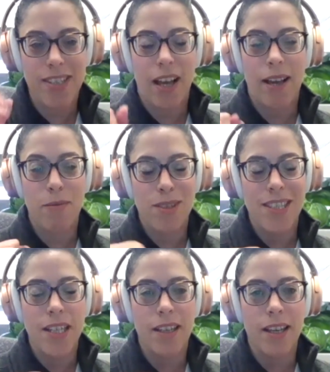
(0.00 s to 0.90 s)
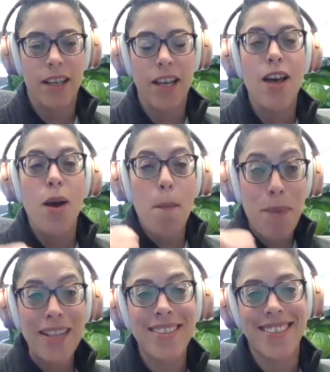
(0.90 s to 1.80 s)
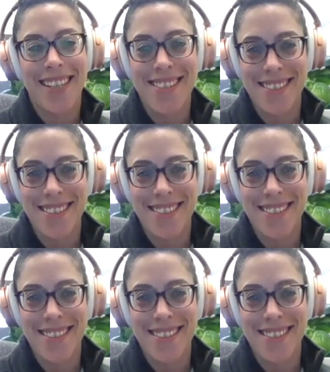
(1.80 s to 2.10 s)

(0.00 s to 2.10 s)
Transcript: was thinking best case